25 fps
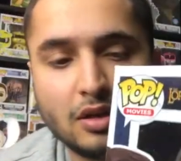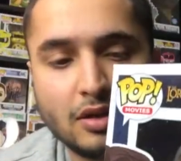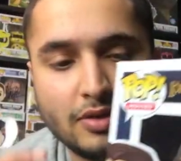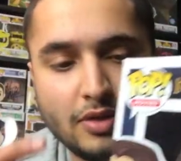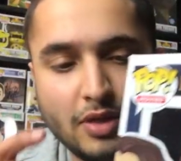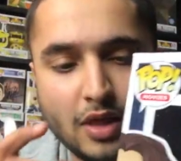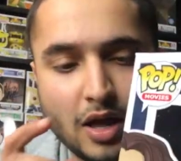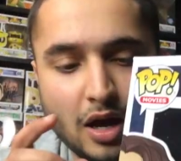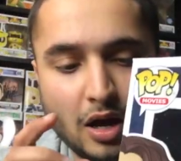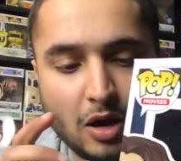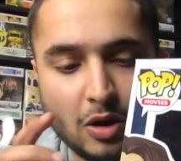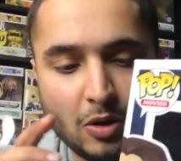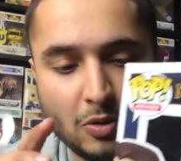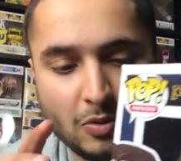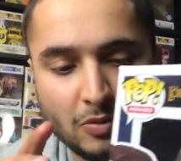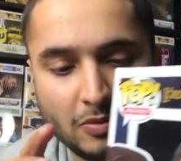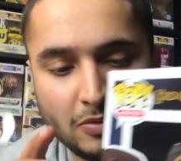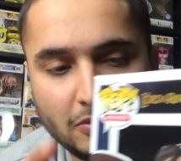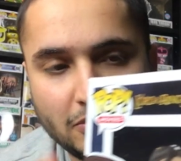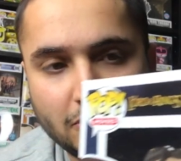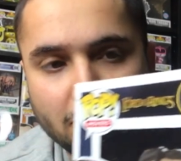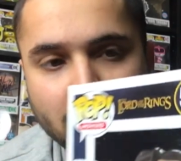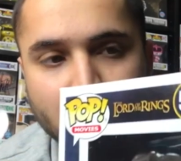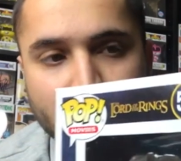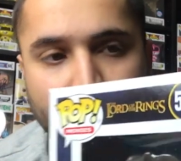Now,
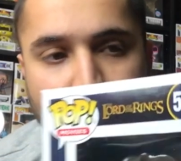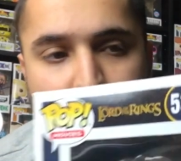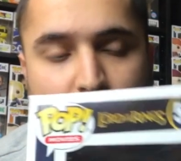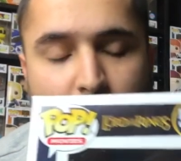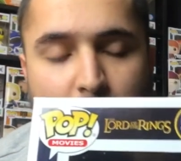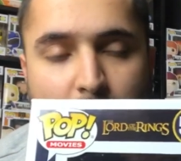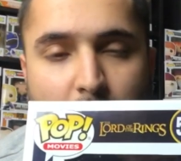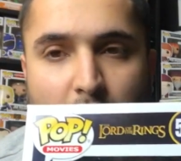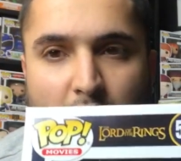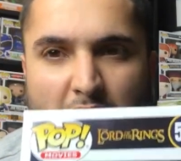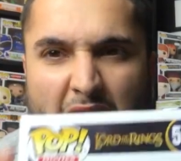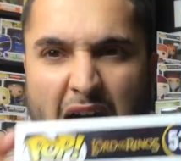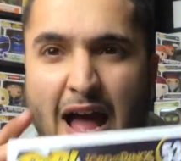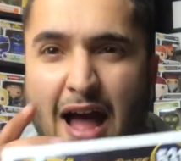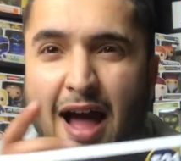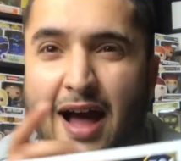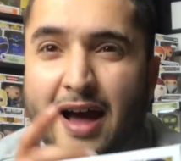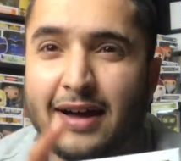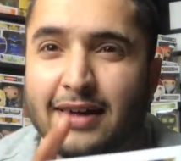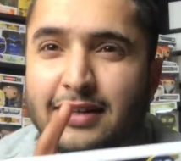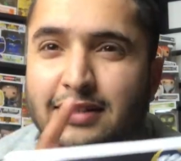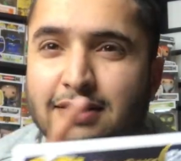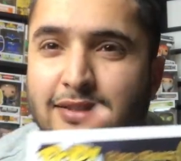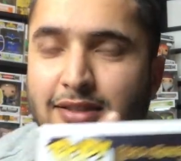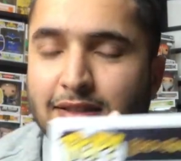
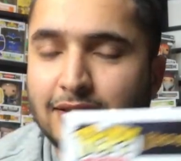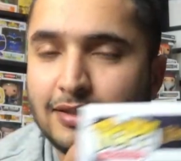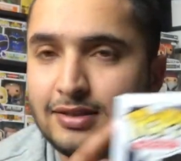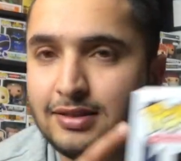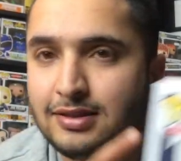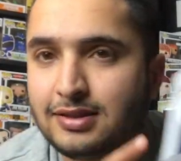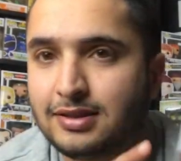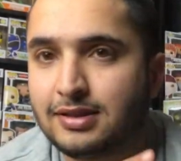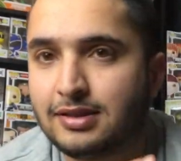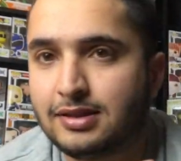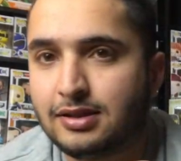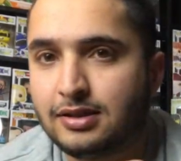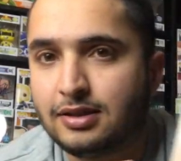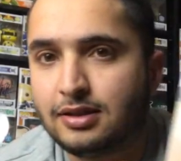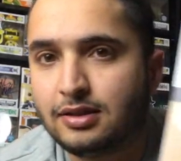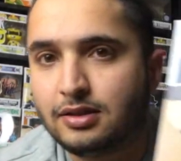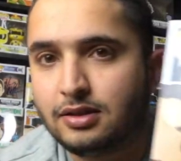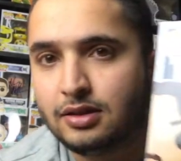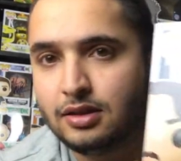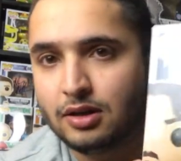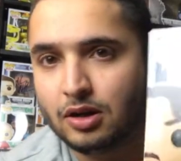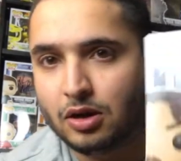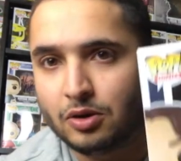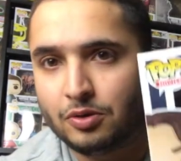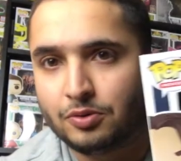I did see
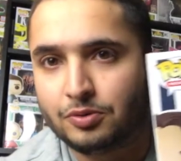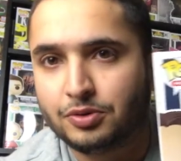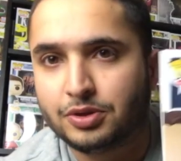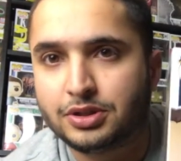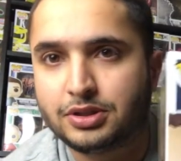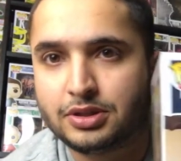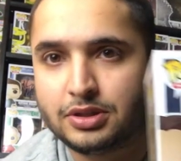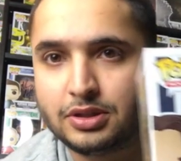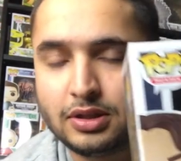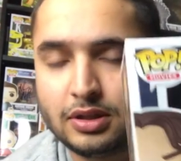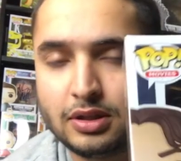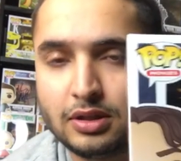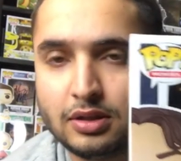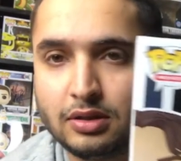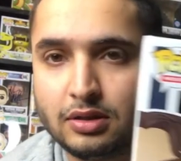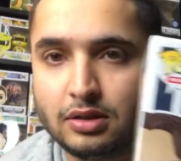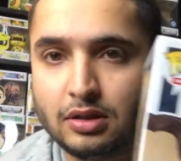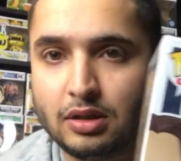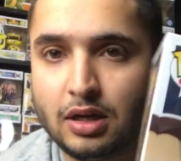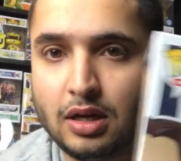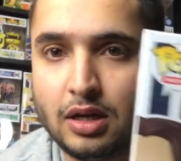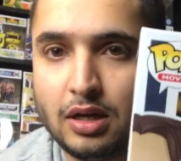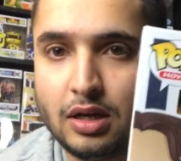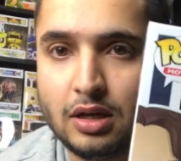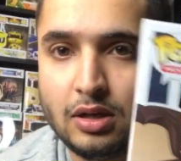the original
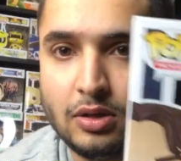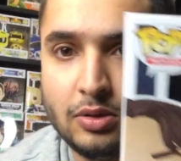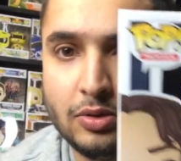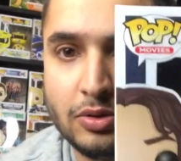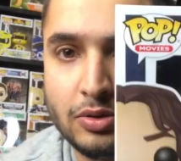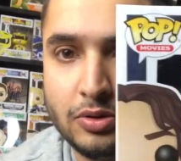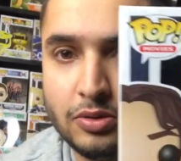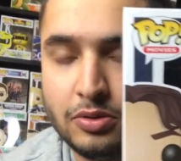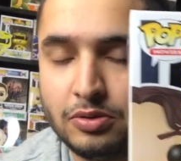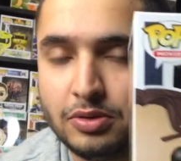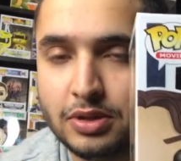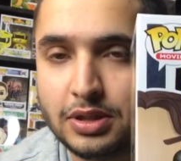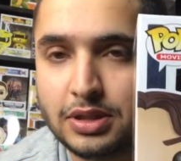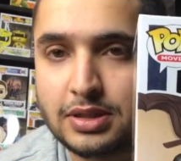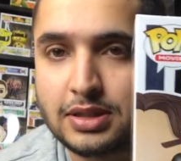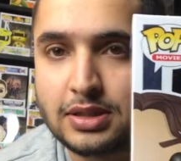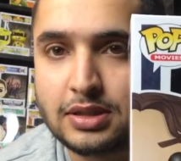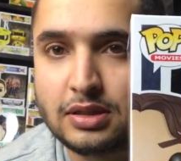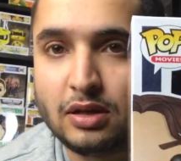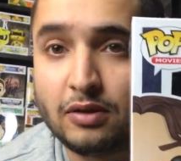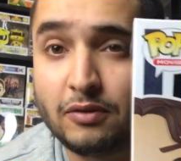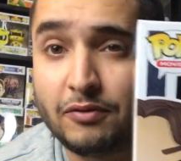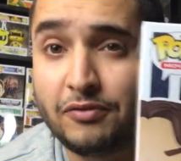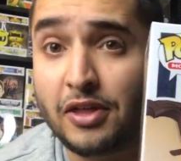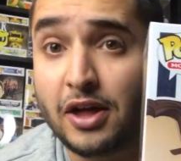Lord of the Rings
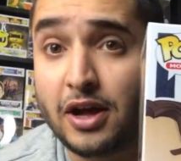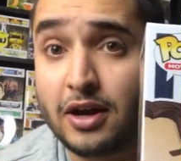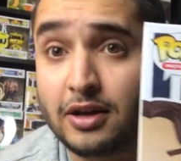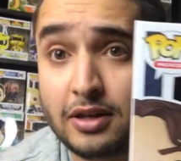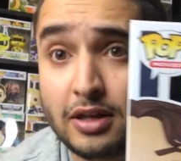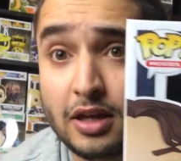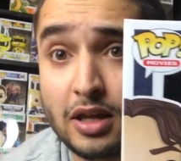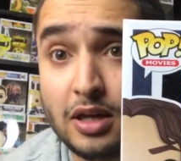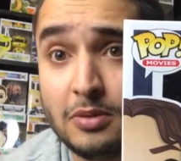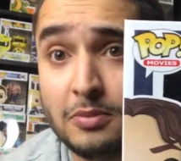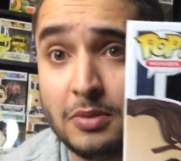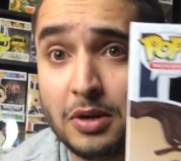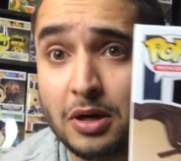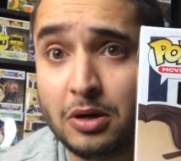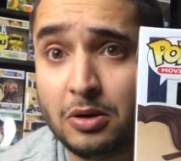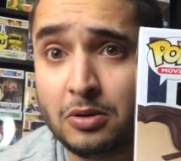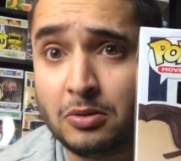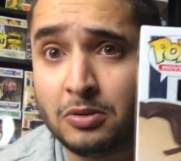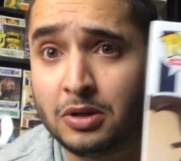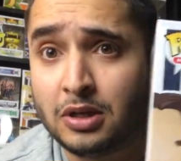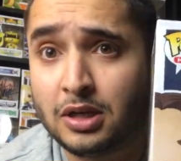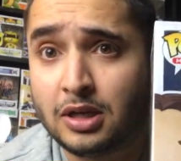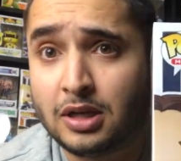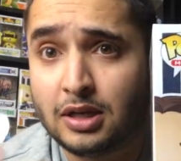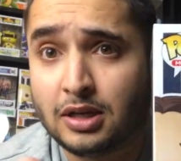stuff that came
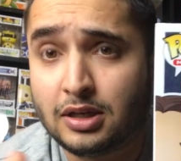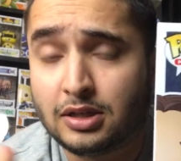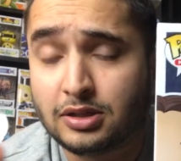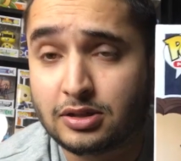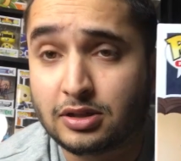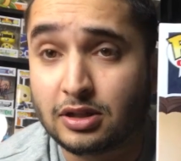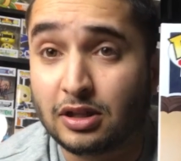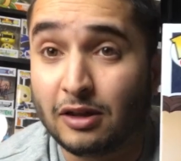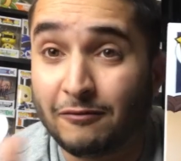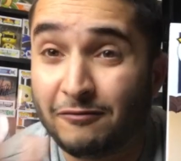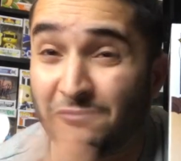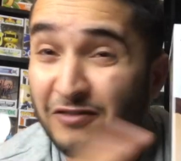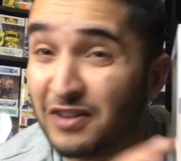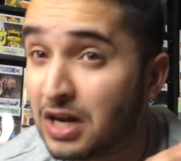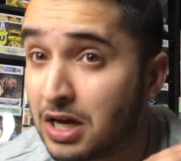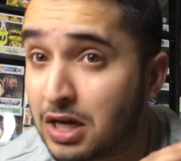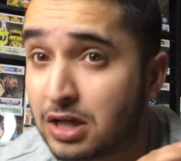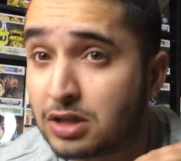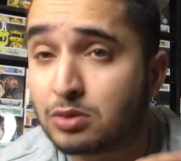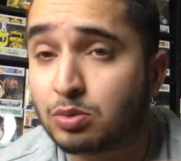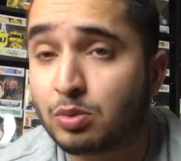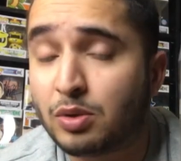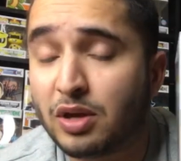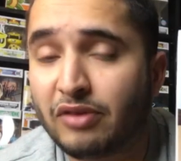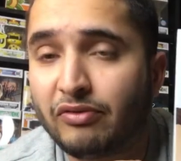out, so the
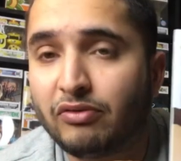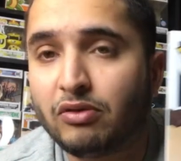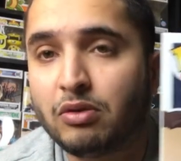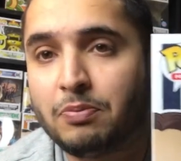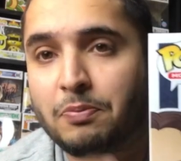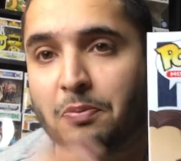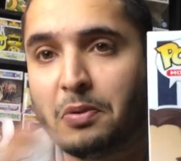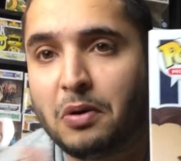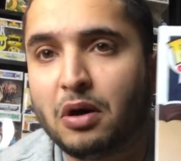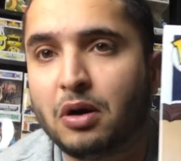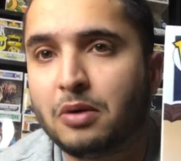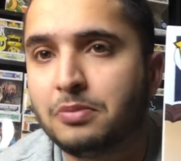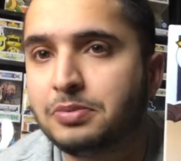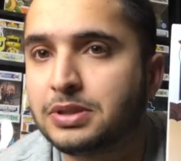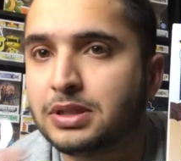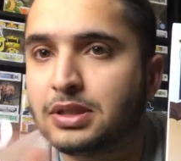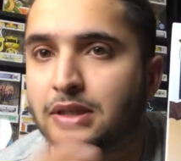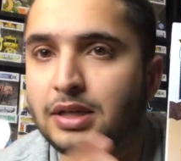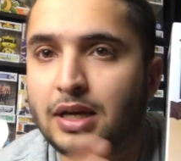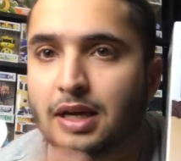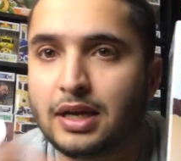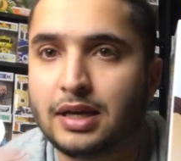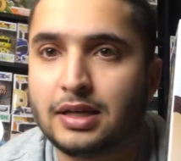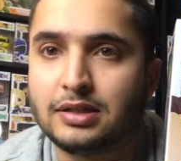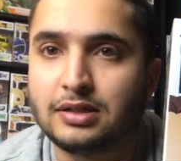first wave of pops,
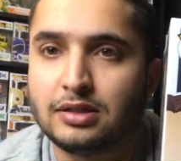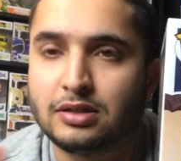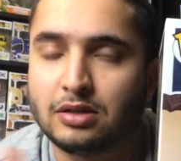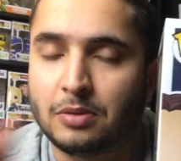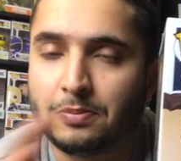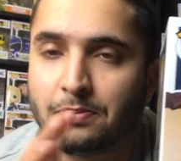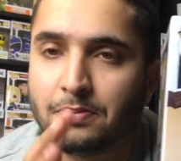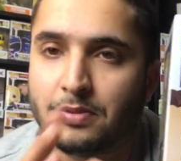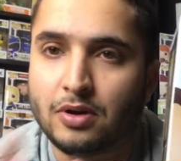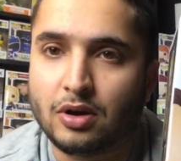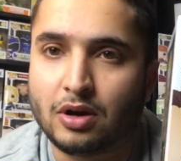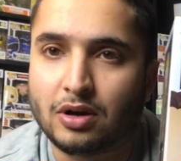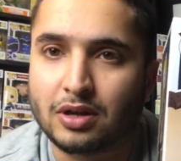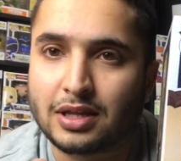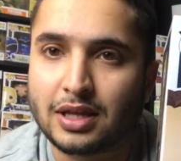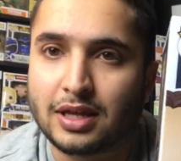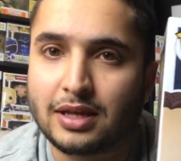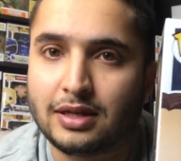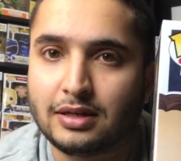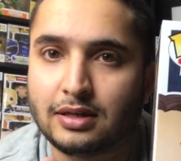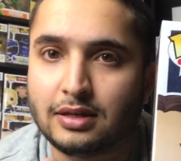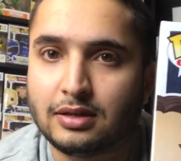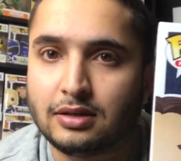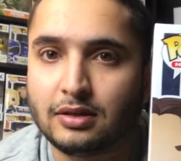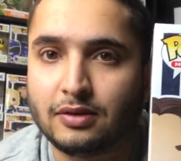and I ended up not
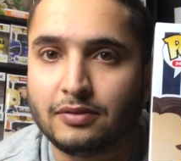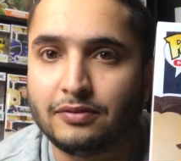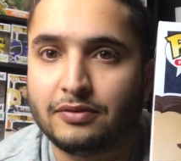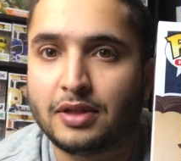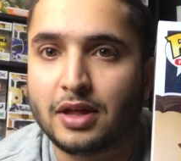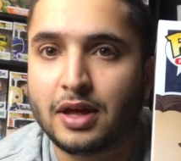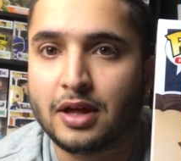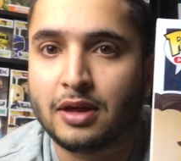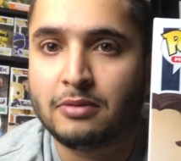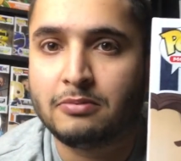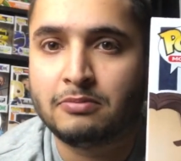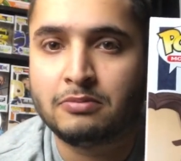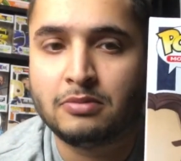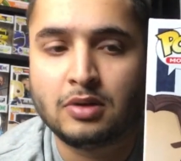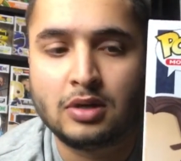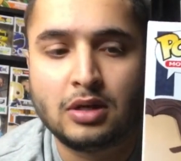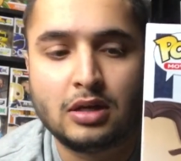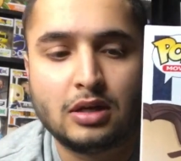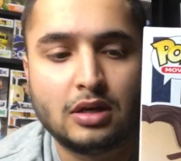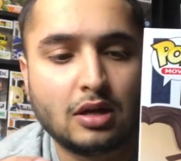getting any of them,